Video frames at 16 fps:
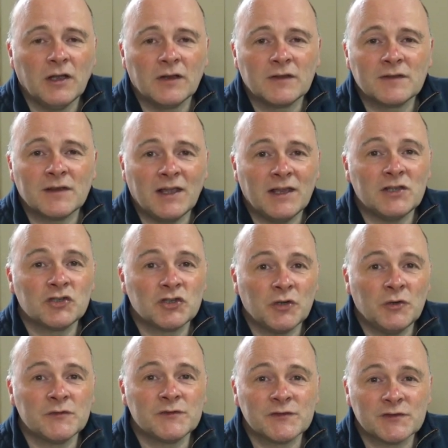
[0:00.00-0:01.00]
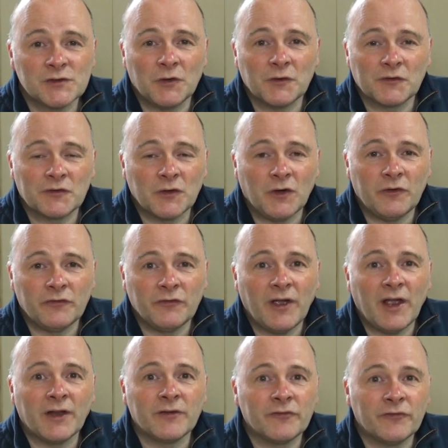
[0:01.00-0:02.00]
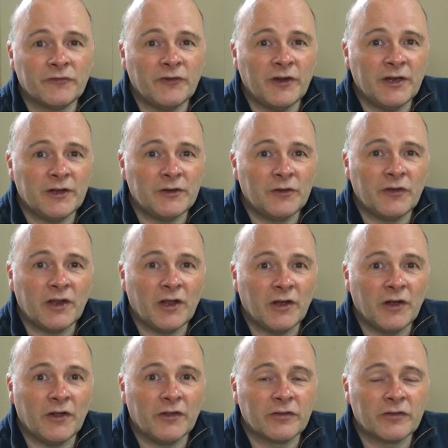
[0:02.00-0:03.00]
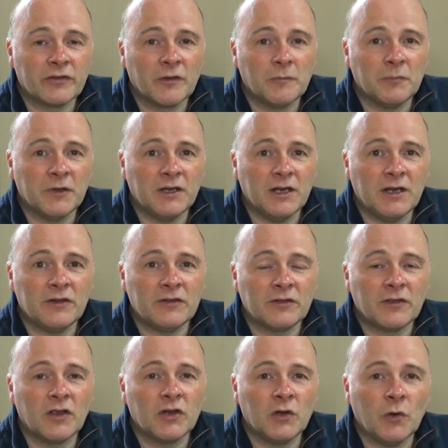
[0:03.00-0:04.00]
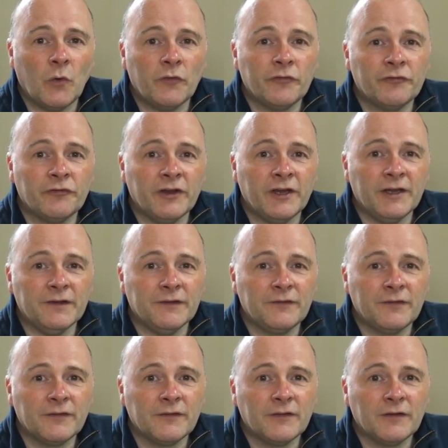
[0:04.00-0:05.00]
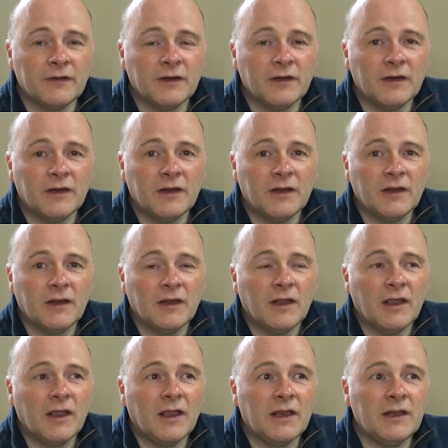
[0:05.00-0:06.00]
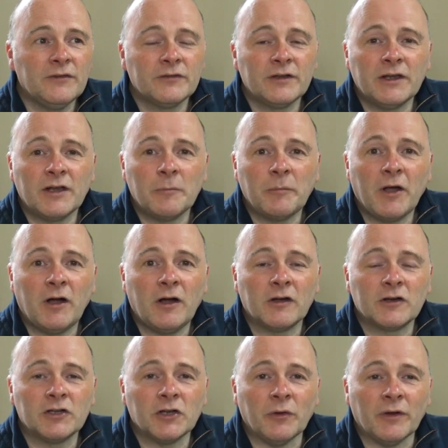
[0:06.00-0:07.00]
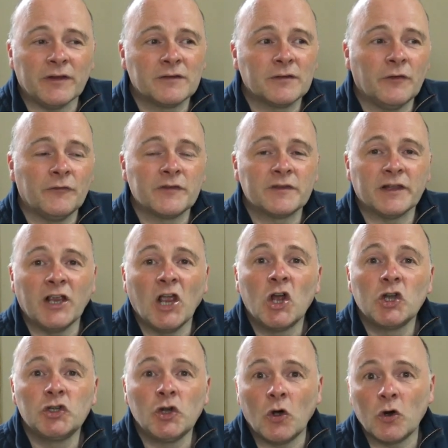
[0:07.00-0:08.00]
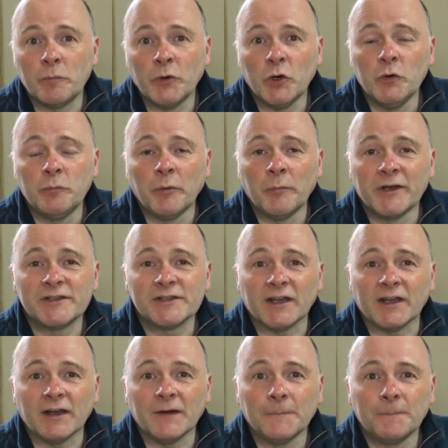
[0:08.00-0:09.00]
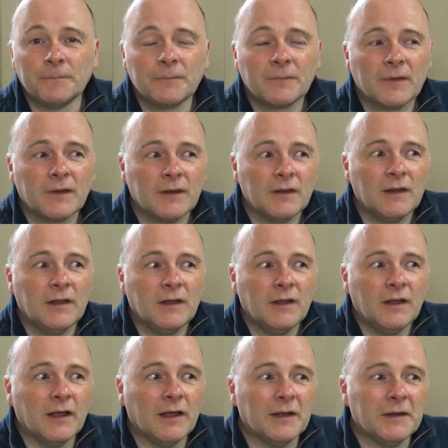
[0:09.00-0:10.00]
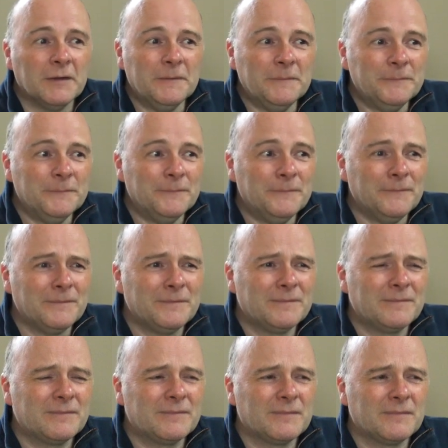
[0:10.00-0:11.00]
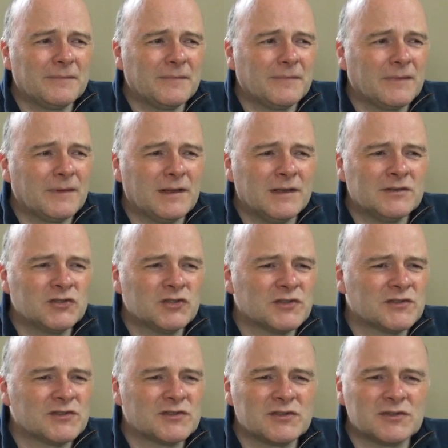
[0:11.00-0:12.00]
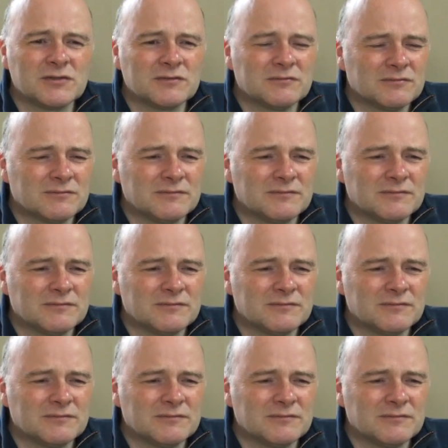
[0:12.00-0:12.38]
take your shoes and socks off and feel the earth beneath your feet. Even in a park, do it, obviously, dog poo permitting. And just,